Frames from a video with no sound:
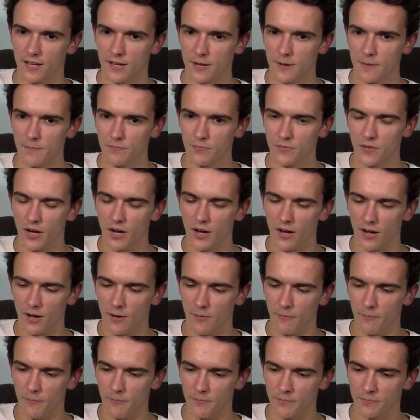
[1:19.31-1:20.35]

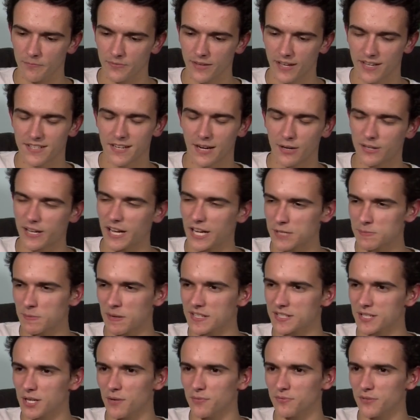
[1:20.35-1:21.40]
I'll catch myself,
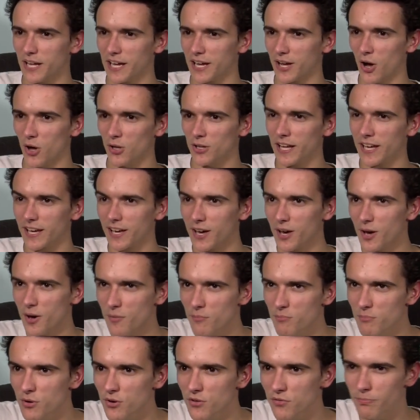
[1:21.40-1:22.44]
like, I'll, like,
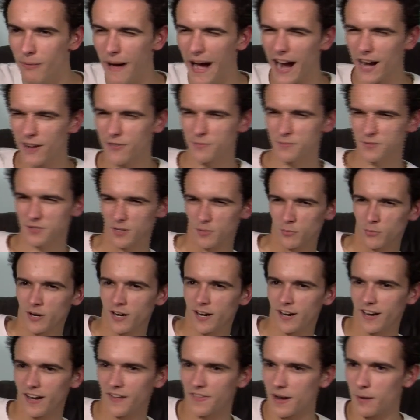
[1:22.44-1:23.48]
move back from somewhere, and then
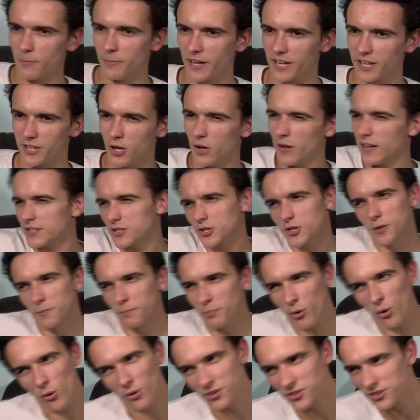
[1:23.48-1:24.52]
I'm like, yo, that's a good pull
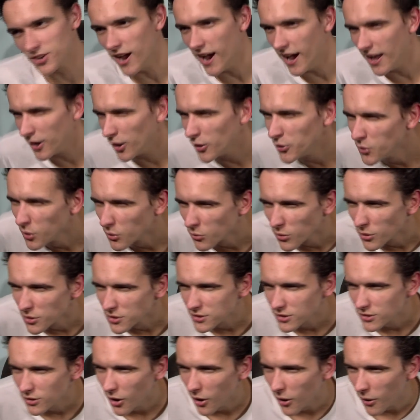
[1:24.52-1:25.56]
shot, and I'll do it real
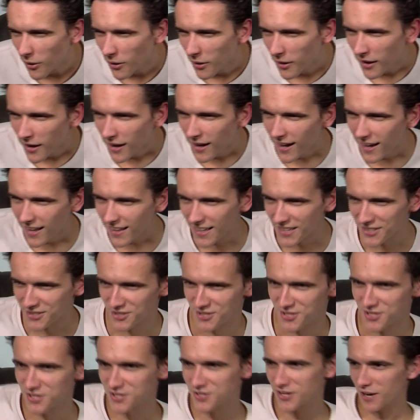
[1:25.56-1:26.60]
slow. Like, just
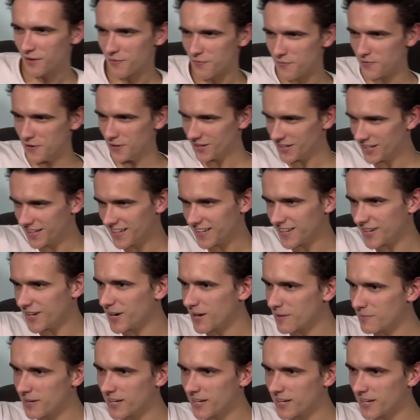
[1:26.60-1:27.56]
try to feel it, you know what I mean?